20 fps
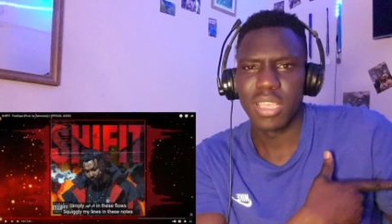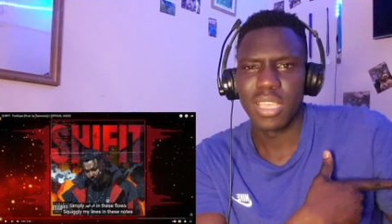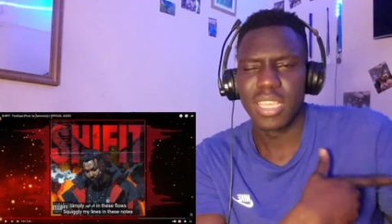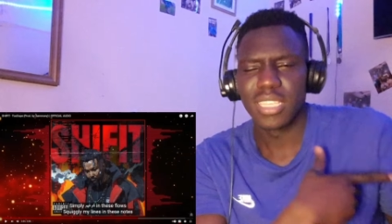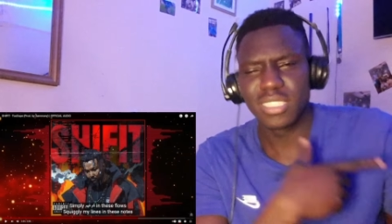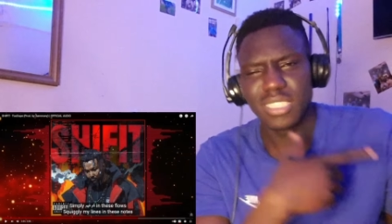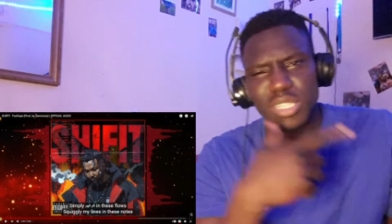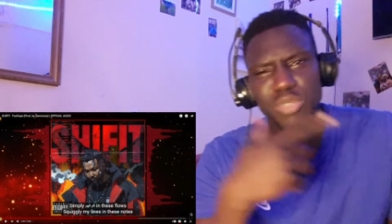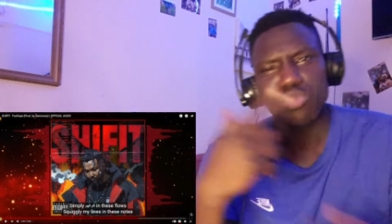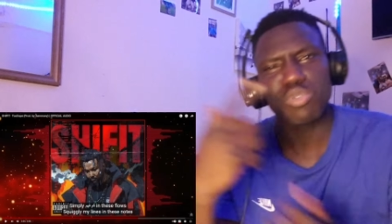
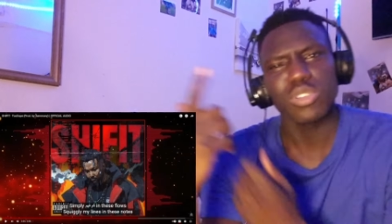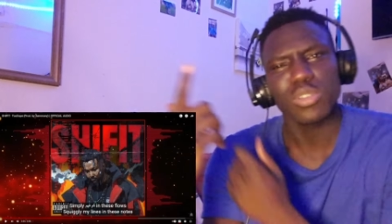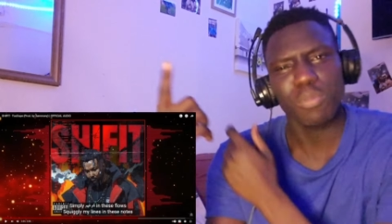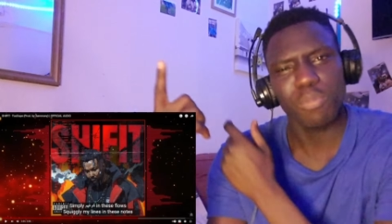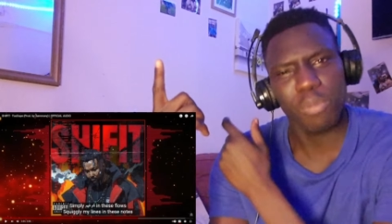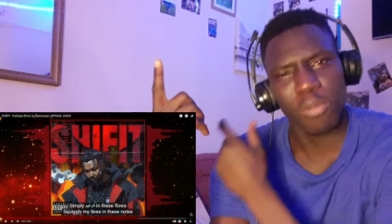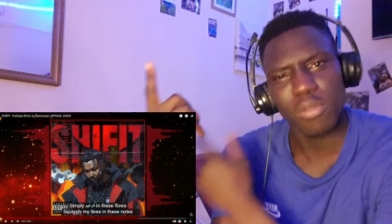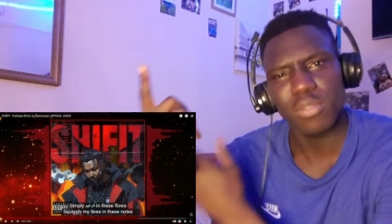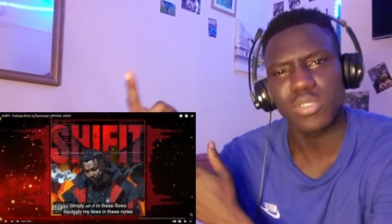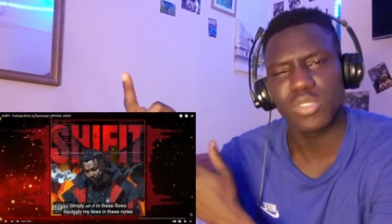Is this what
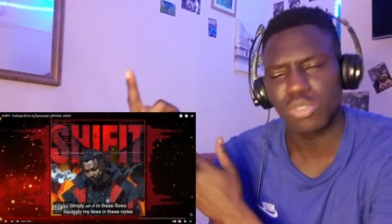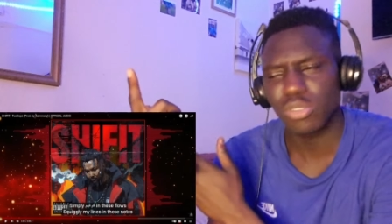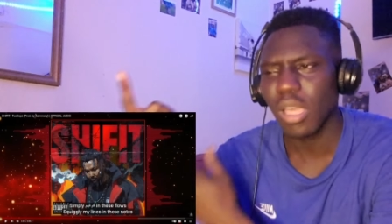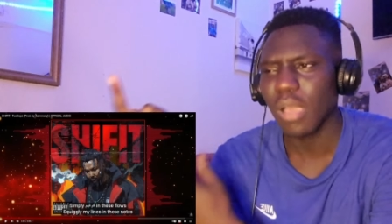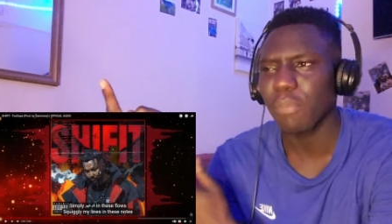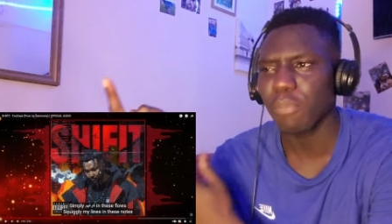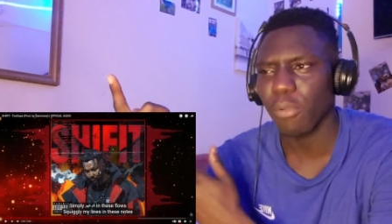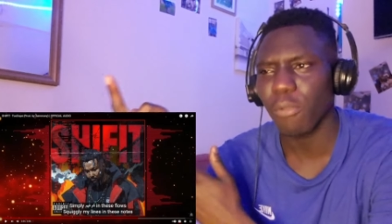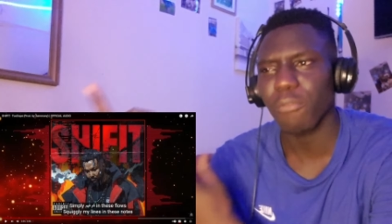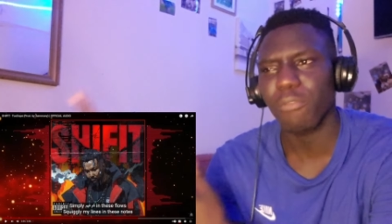
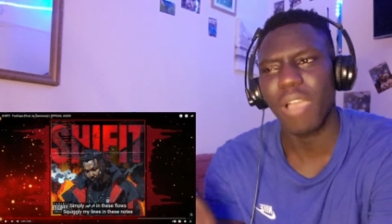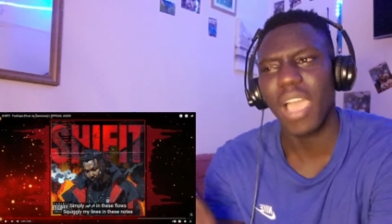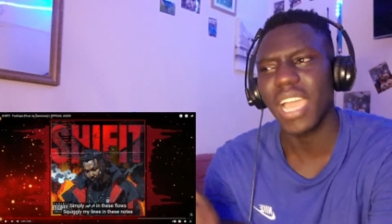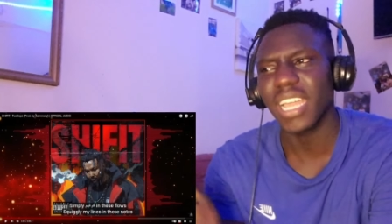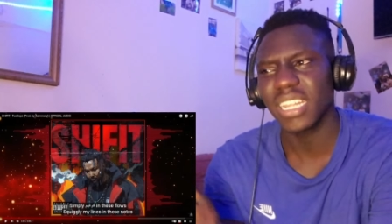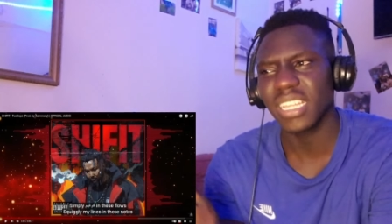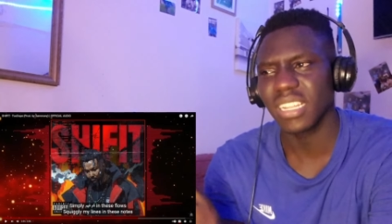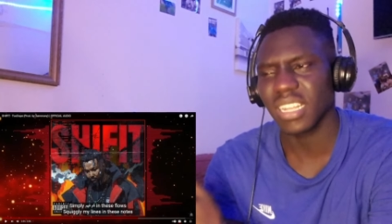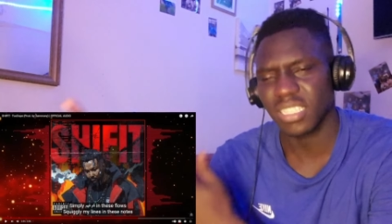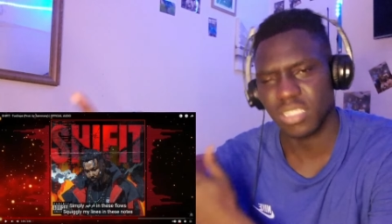Sudan
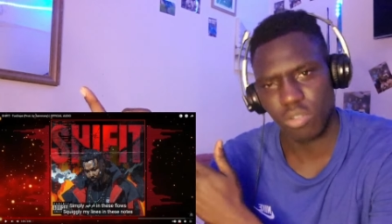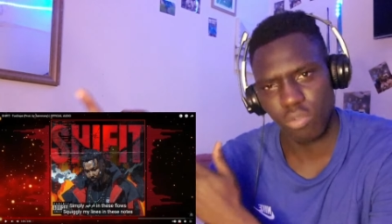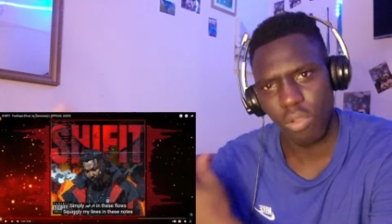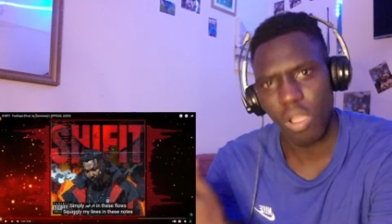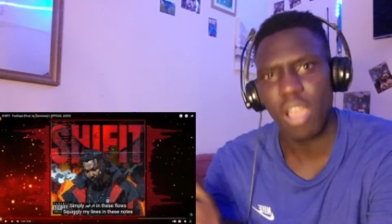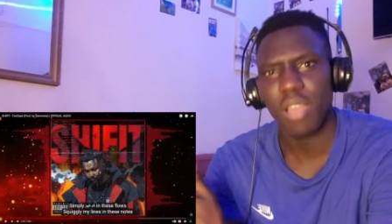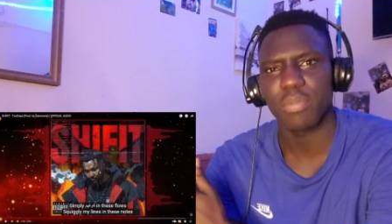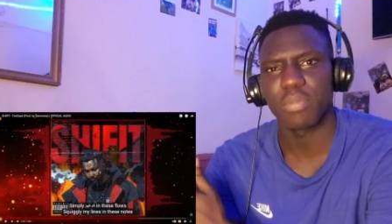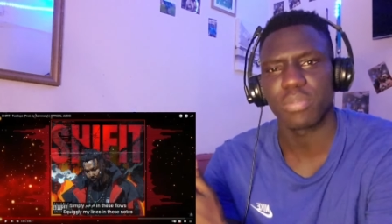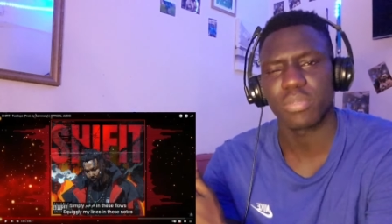providing as a
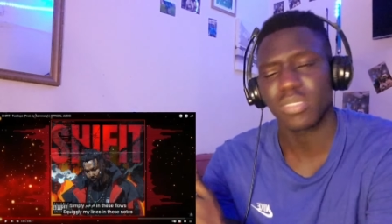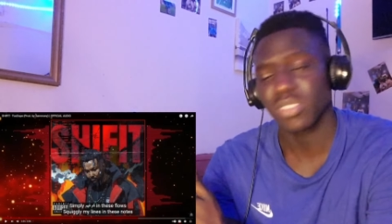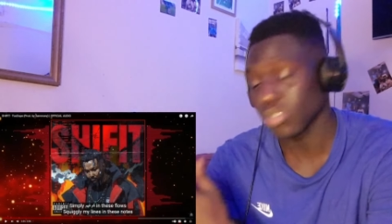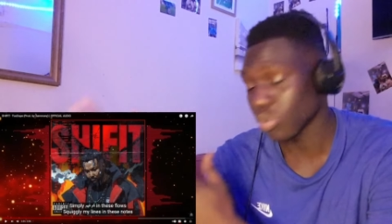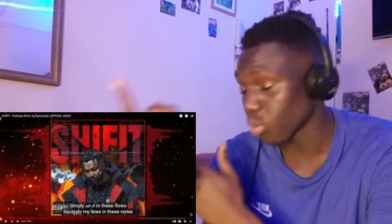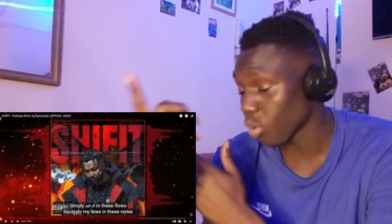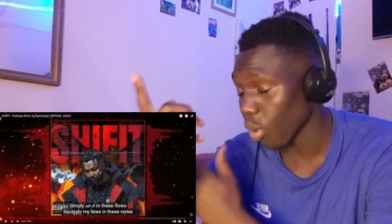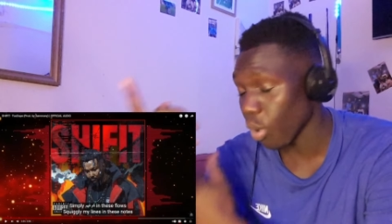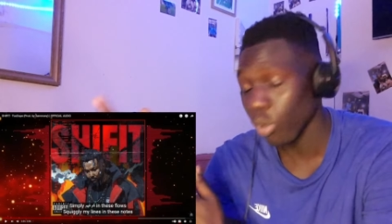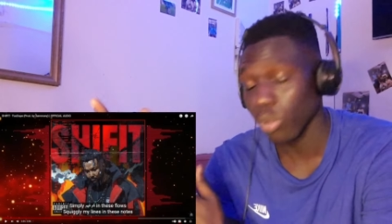rap? It's
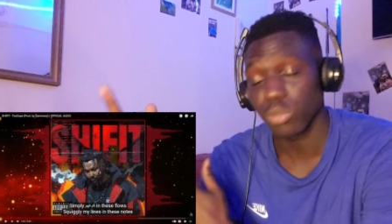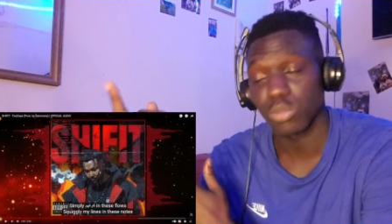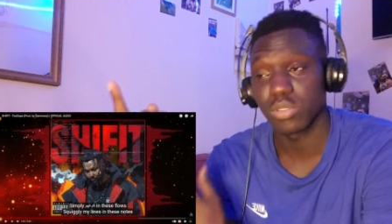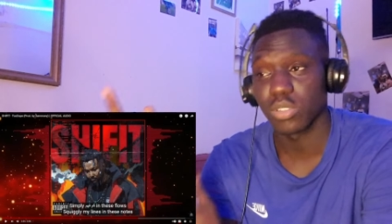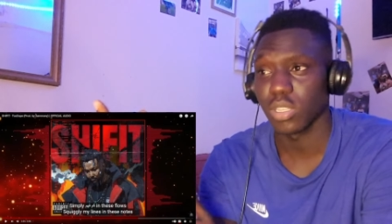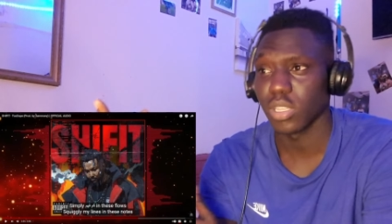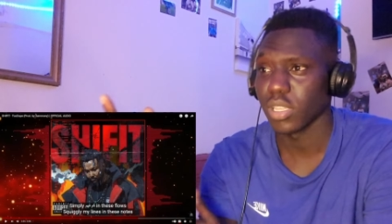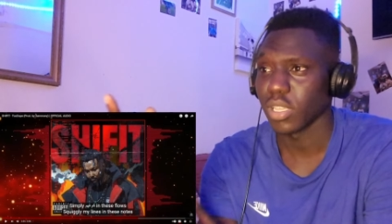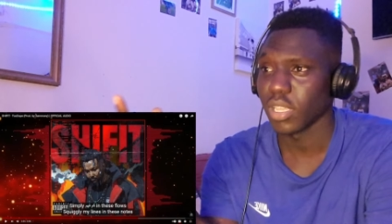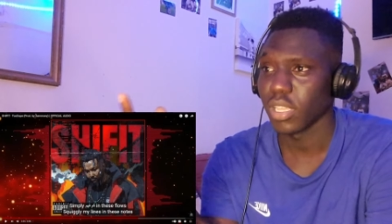cold.